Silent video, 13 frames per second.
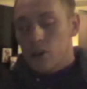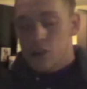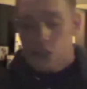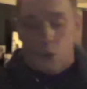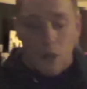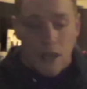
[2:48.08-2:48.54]
the
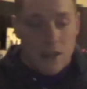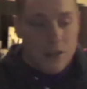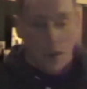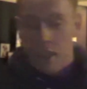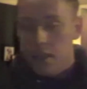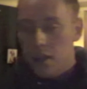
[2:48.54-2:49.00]
squeeze
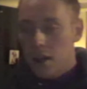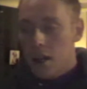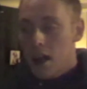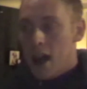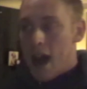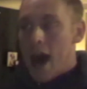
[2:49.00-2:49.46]
thinking
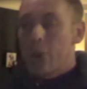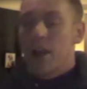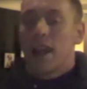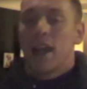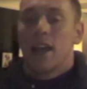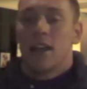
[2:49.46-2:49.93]
am i
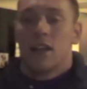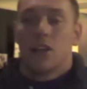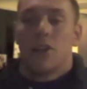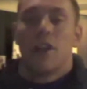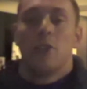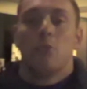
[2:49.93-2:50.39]
getting
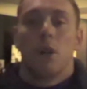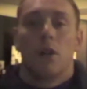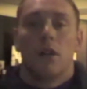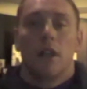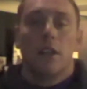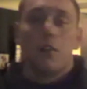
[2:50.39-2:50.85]
the right
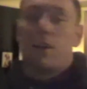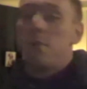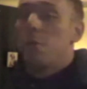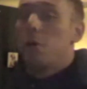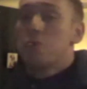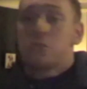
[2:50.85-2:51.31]
burn in the
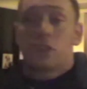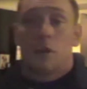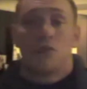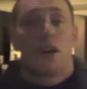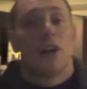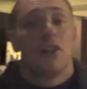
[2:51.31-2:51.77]
right muscles that i'm
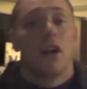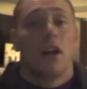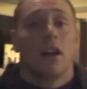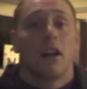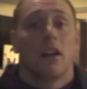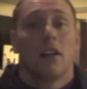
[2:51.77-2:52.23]
trying to
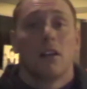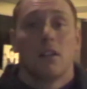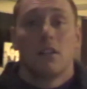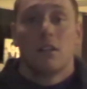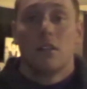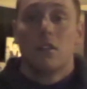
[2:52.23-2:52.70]
target here
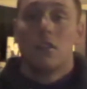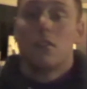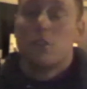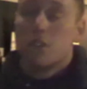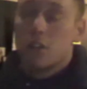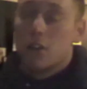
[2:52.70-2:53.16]

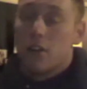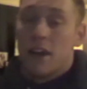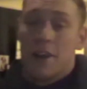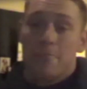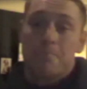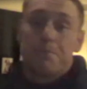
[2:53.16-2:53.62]
all
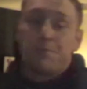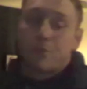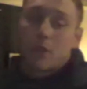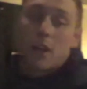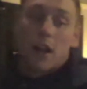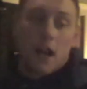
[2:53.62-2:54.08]
right
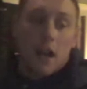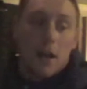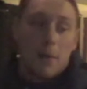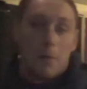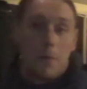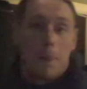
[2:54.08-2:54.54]

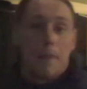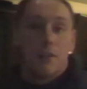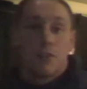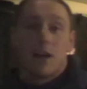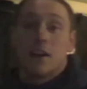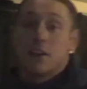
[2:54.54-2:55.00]
um,
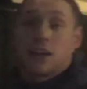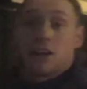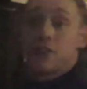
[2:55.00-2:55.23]
so that's it